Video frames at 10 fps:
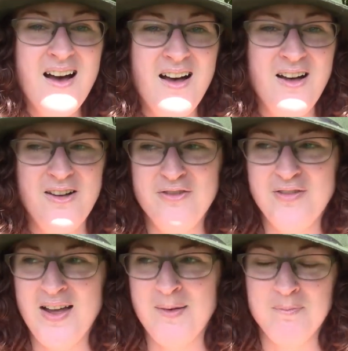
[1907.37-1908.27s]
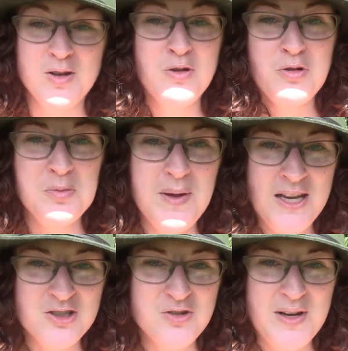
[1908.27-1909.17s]
of the group
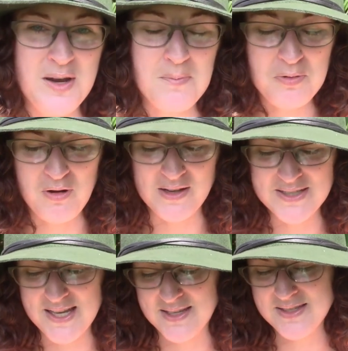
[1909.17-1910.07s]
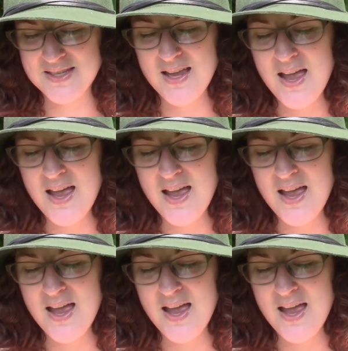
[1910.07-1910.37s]
entry process.